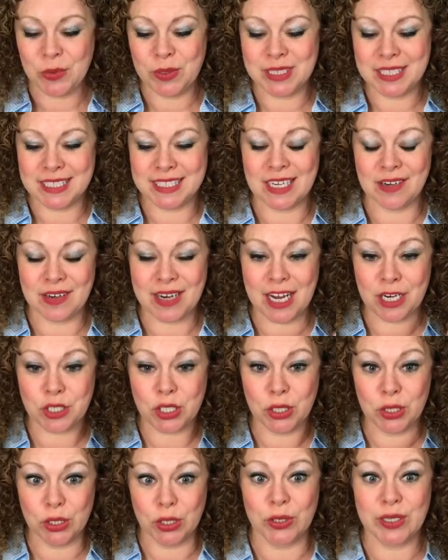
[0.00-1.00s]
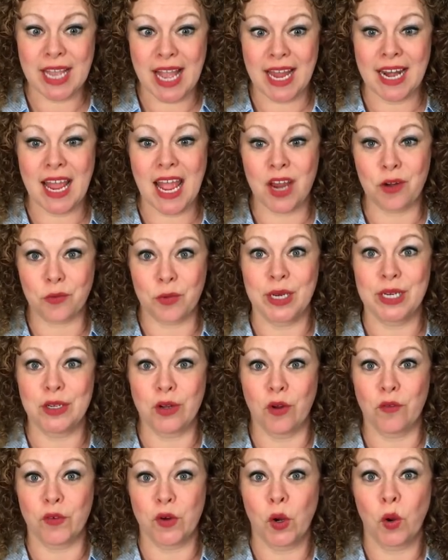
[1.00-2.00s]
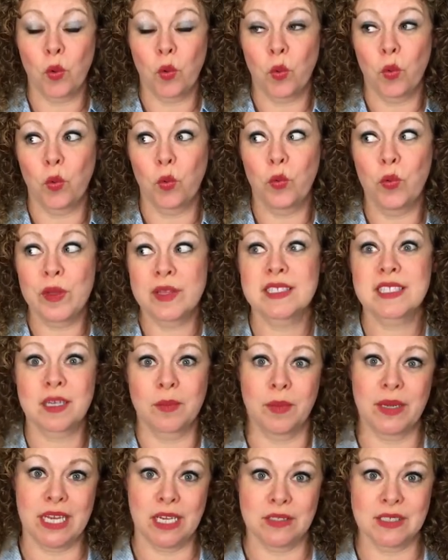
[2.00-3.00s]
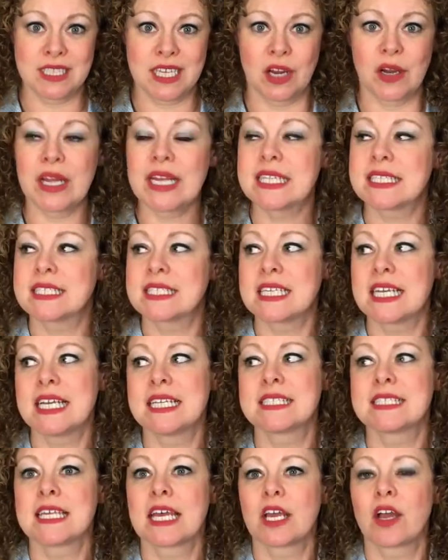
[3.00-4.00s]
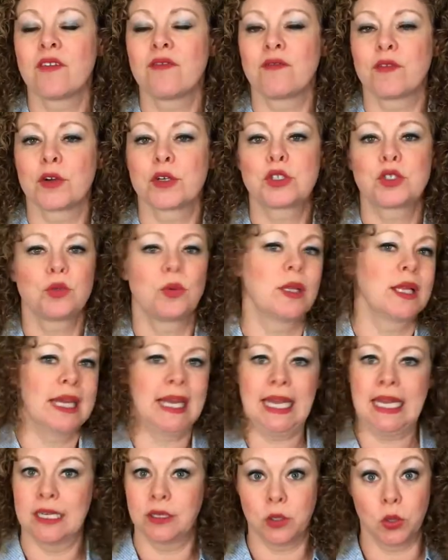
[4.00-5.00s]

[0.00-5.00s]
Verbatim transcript: would sit down and actually look at it and read it over with somebody else there. It's it's like a virtual hand